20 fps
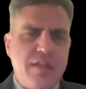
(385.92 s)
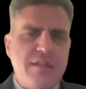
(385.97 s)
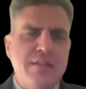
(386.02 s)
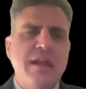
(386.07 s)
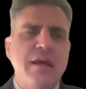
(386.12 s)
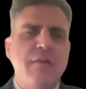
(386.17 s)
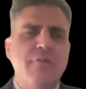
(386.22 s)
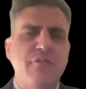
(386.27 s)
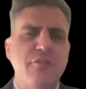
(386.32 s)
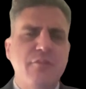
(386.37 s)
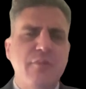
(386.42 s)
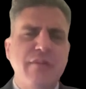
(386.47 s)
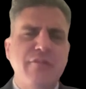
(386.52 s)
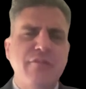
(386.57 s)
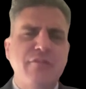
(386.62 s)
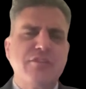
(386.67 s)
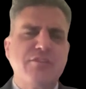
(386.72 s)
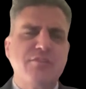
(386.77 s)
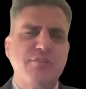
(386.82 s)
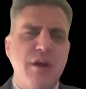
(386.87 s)
Now, for my
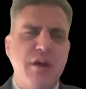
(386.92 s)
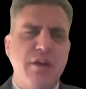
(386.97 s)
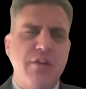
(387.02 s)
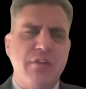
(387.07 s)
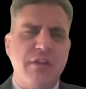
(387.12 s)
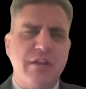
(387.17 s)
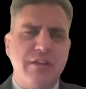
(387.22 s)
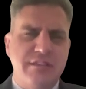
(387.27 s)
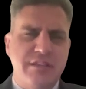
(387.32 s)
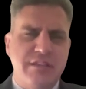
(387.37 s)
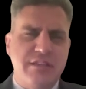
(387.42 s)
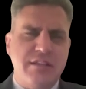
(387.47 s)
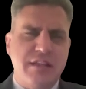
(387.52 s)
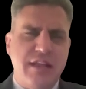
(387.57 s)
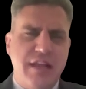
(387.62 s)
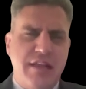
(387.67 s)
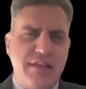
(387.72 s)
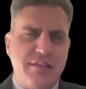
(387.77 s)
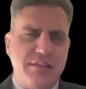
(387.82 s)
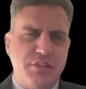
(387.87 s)
first model, I did
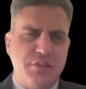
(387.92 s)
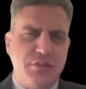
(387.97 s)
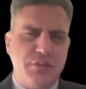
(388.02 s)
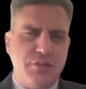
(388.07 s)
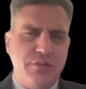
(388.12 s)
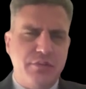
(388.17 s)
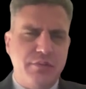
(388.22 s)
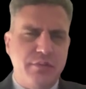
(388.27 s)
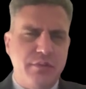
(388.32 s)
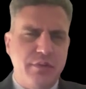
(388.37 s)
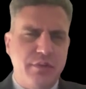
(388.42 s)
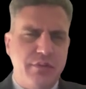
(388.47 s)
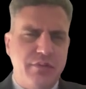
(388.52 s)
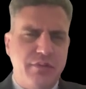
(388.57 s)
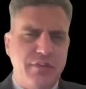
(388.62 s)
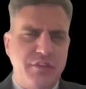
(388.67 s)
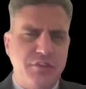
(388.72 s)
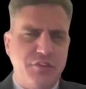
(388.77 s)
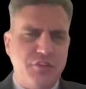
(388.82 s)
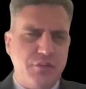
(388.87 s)
lasso
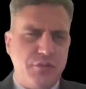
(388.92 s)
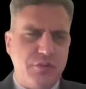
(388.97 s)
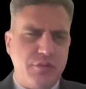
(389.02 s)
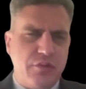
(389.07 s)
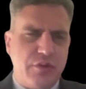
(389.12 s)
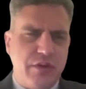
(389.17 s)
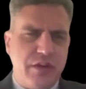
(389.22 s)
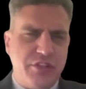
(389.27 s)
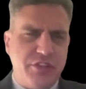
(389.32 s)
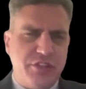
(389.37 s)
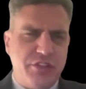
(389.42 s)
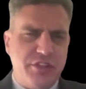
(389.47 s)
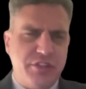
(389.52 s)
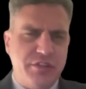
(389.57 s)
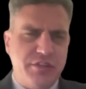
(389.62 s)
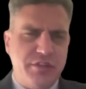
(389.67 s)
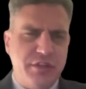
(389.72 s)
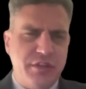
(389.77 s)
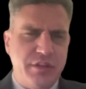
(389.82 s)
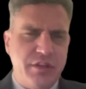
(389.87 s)
feature
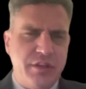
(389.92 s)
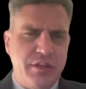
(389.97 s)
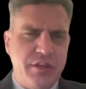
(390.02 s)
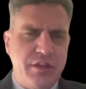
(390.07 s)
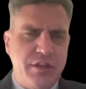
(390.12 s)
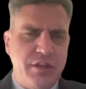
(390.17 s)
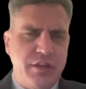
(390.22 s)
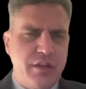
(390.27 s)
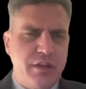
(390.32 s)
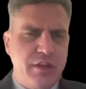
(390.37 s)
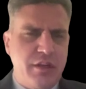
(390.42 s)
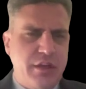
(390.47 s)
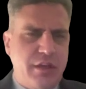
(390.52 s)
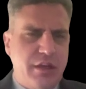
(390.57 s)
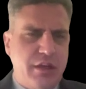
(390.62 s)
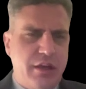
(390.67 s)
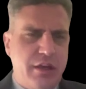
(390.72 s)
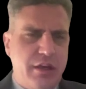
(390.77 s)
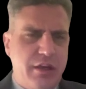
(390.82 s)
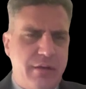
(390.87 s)
regression.
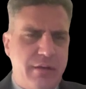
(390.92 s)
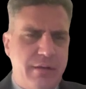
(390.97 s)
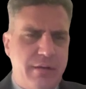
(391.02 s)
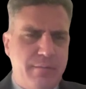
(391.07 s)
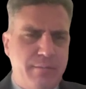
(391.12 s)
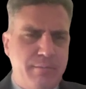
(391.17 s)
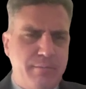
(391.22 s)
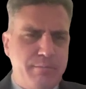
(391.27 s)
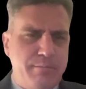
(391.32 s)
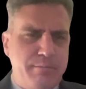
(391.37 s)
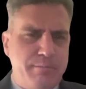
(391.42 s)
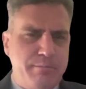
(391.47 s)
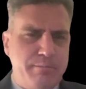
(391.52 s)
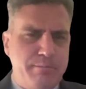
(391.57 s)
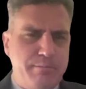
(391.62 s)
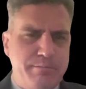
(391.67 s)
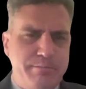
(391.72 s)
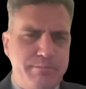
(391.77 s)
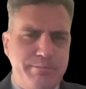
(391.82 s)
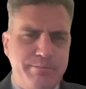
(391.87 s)
Um,